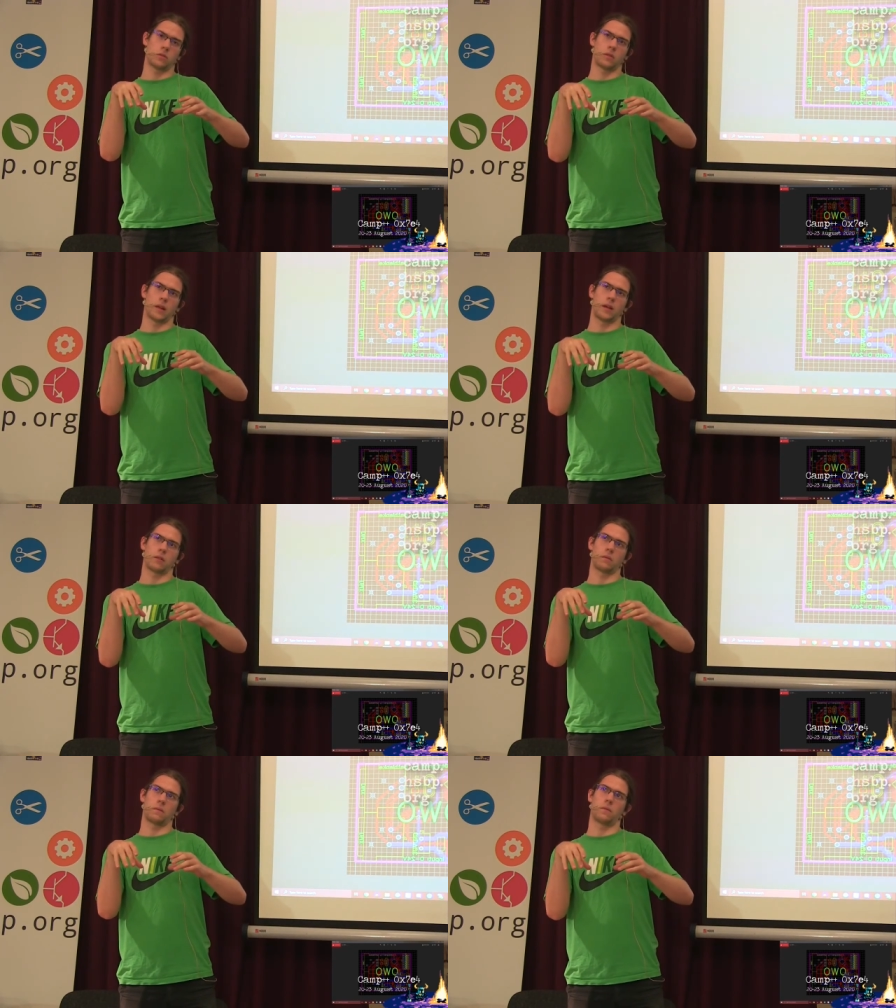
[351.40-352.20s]
like
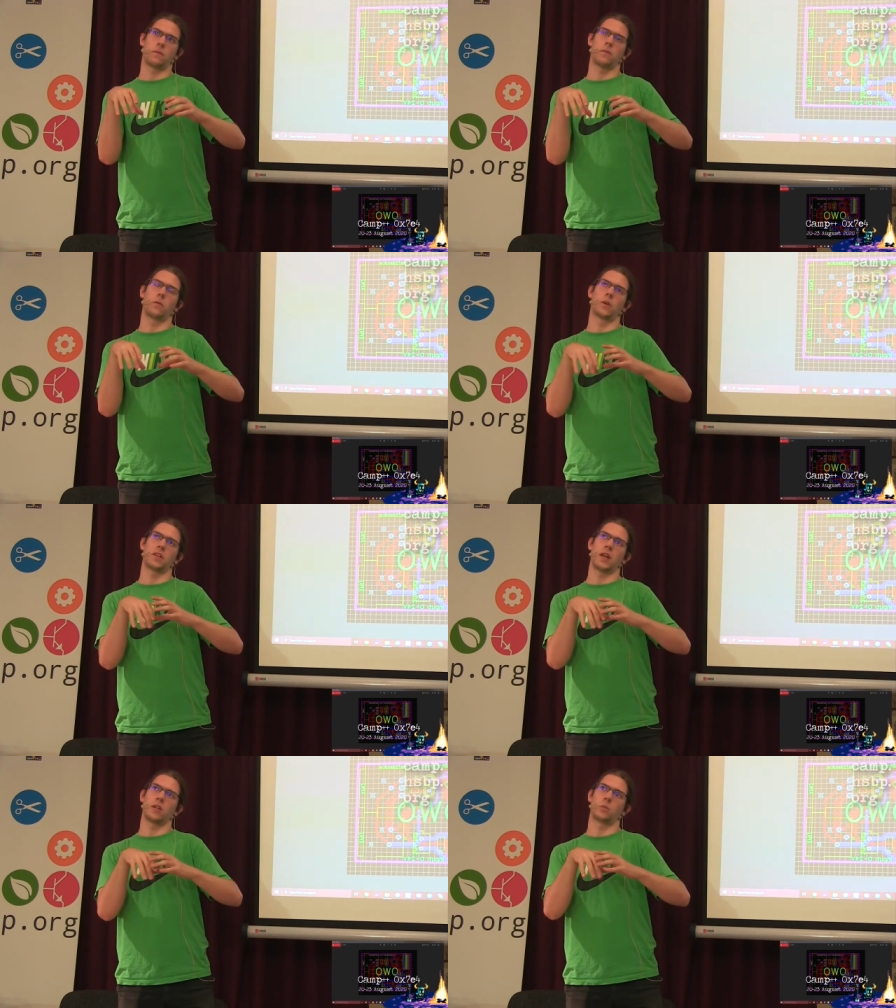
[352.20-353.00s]

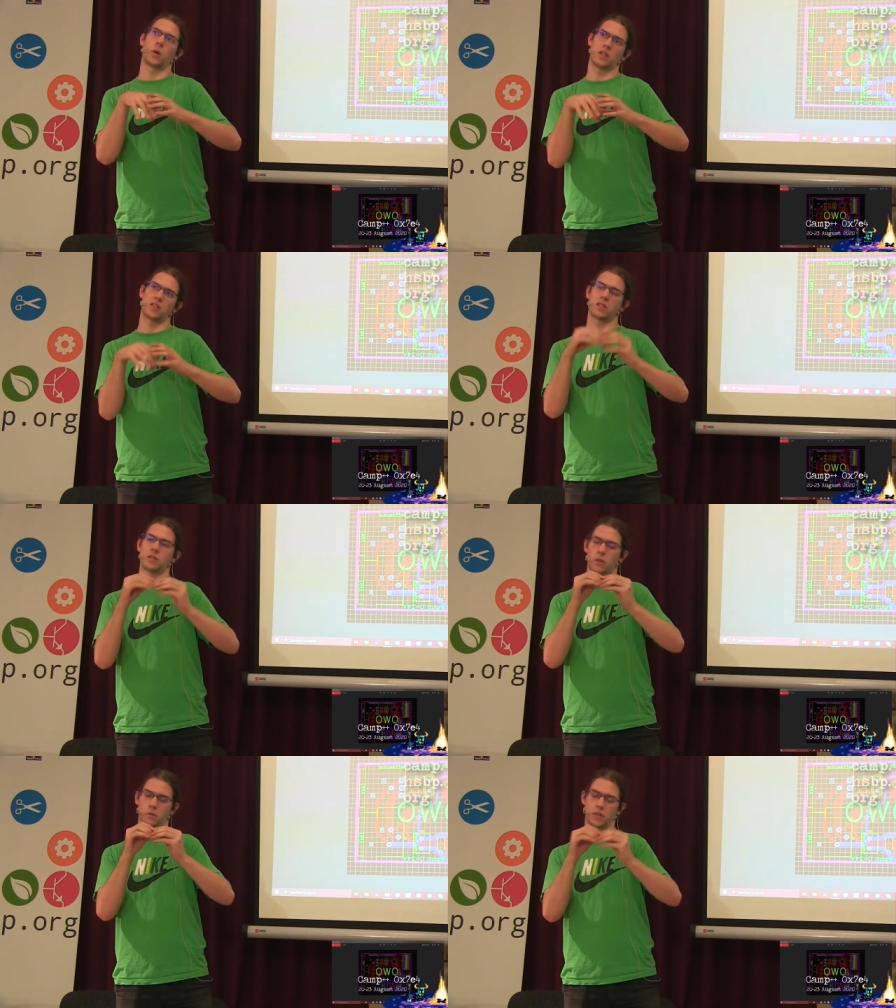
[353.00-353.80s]
48 watts
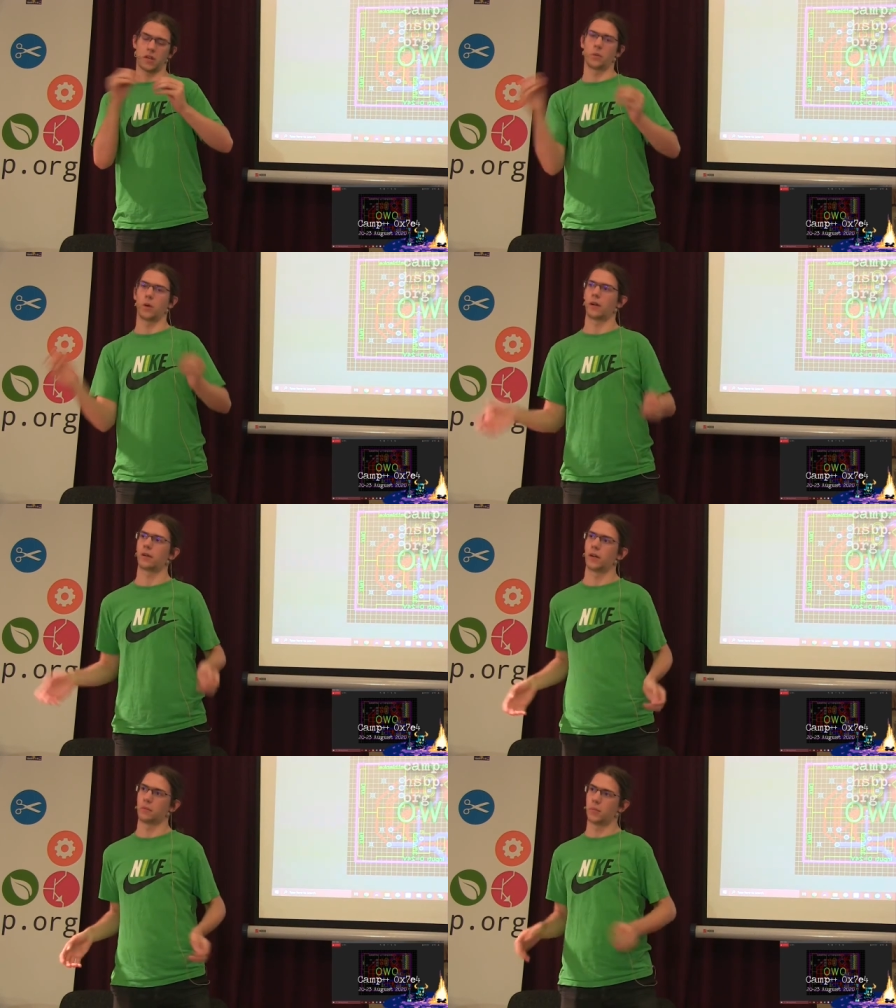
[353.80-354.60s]
over tiny
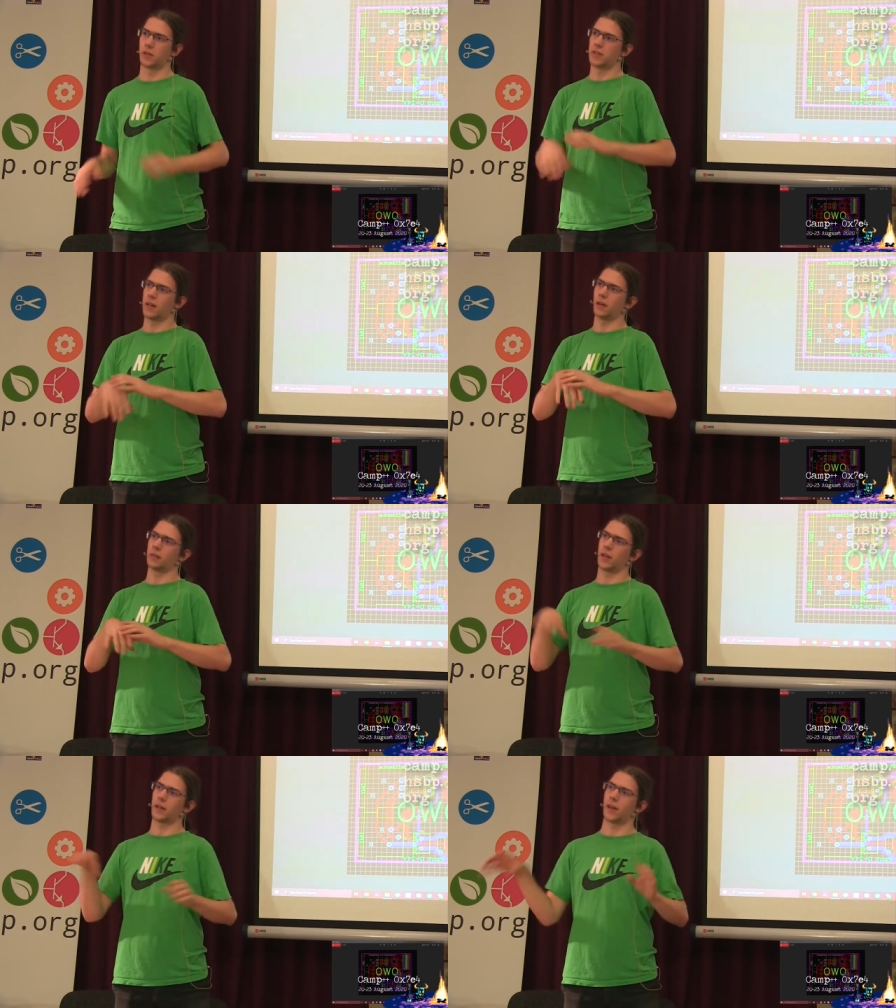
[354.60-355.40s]
wire and burned
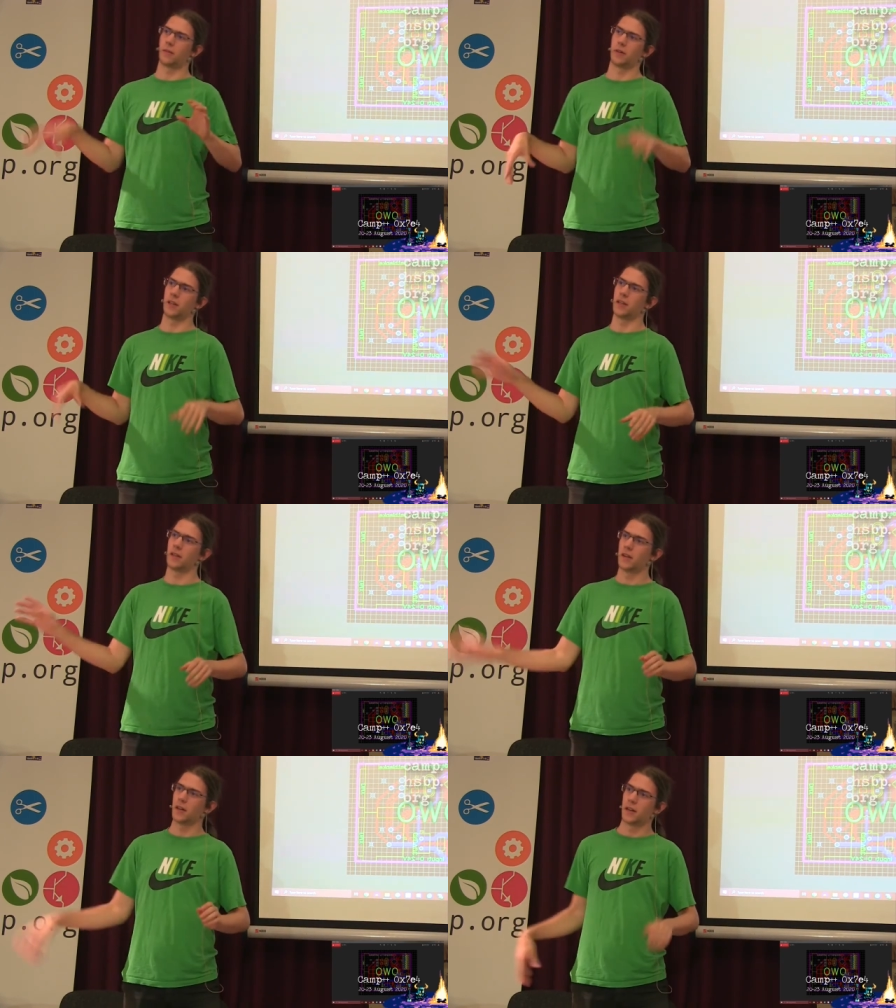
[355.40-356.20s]
down like
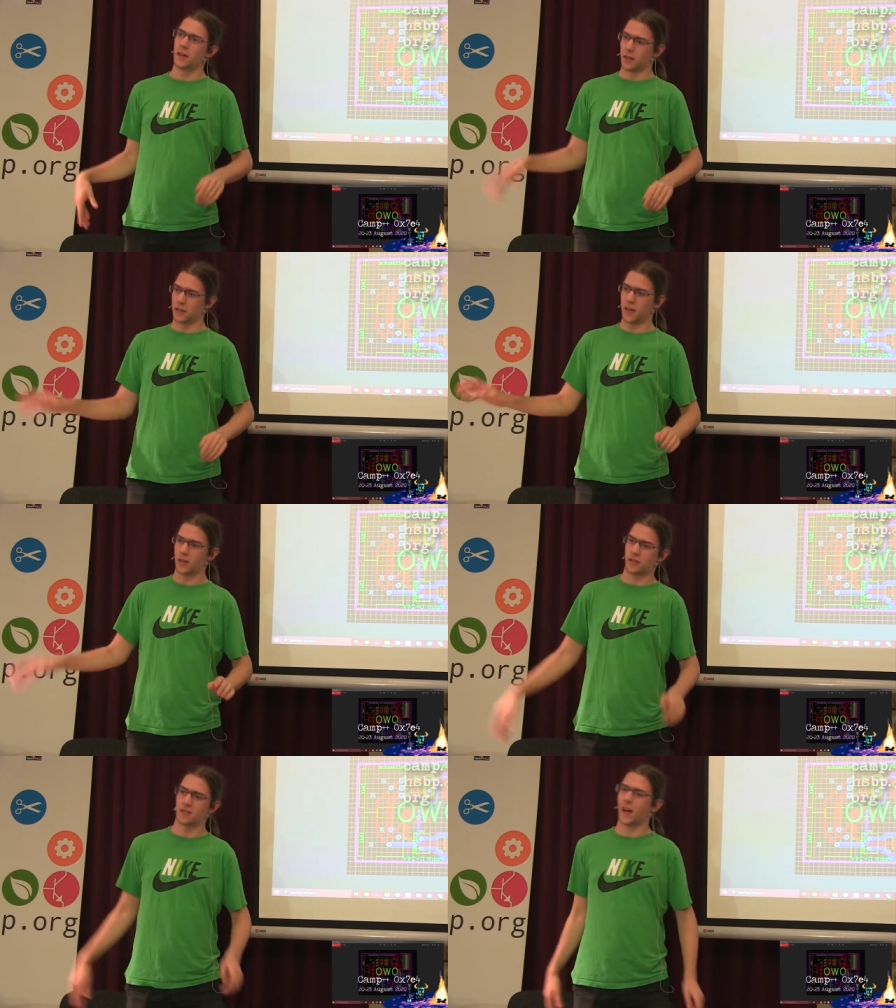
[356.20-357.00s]
every
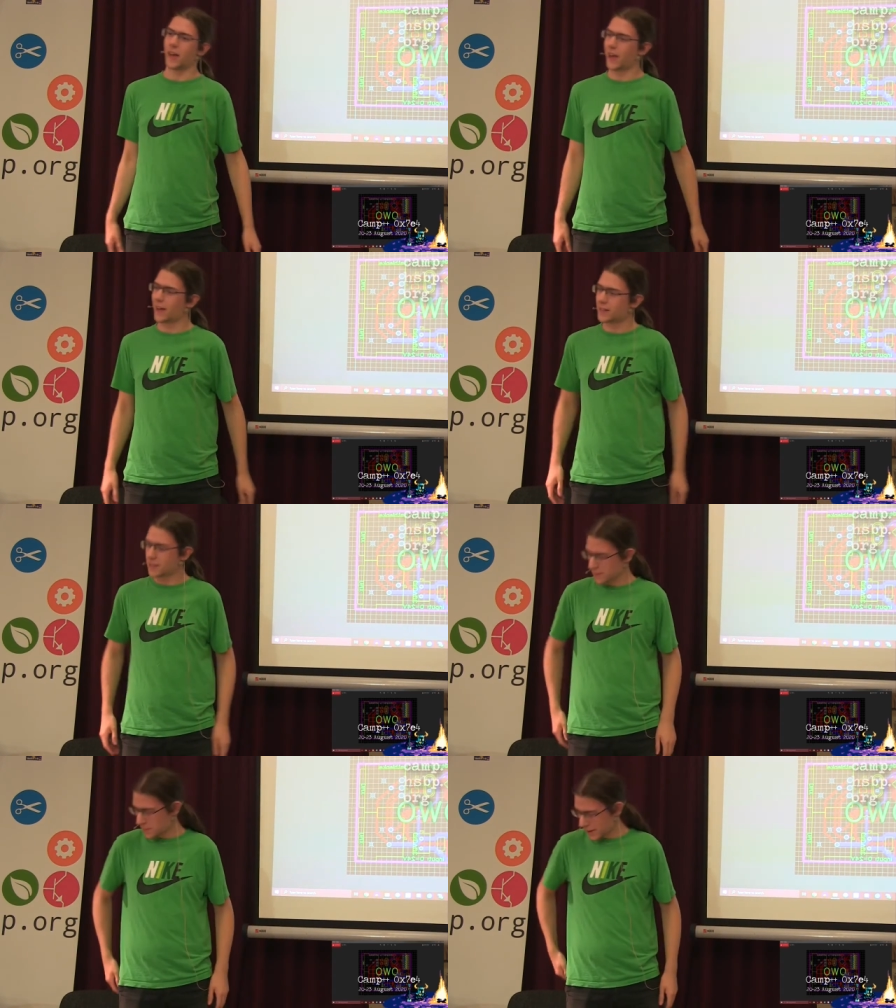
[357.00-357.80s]
connection I
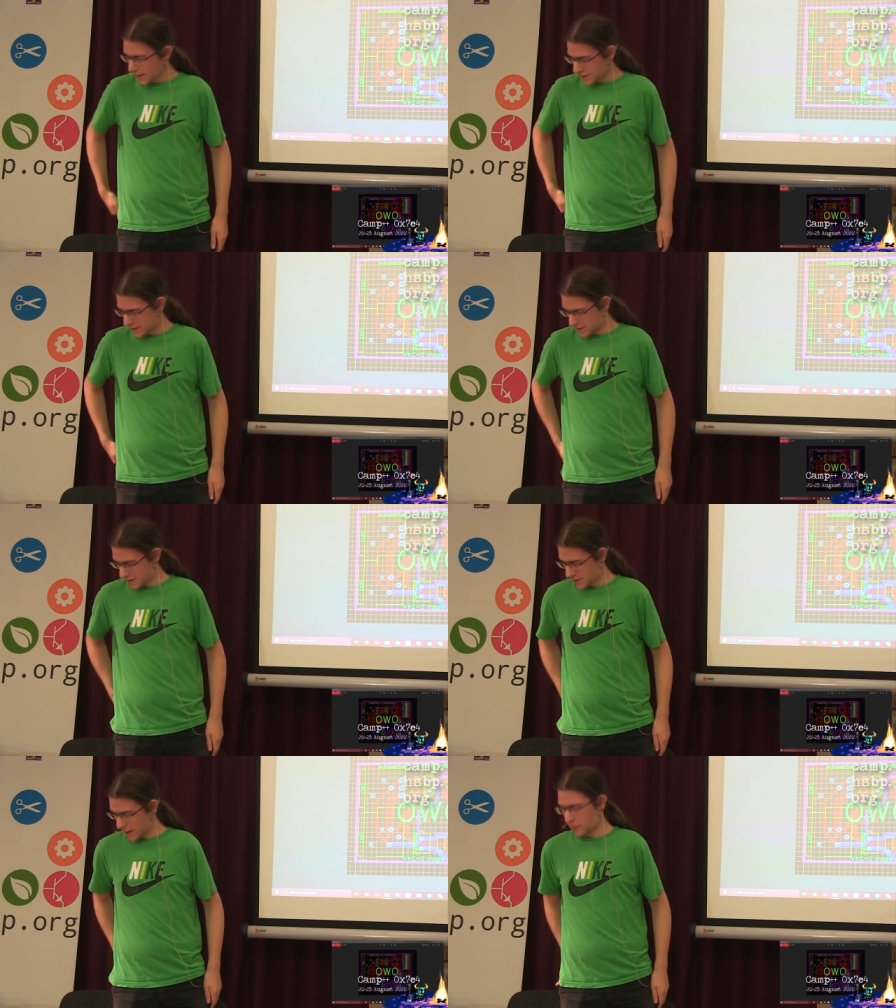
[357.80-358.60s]
had. So I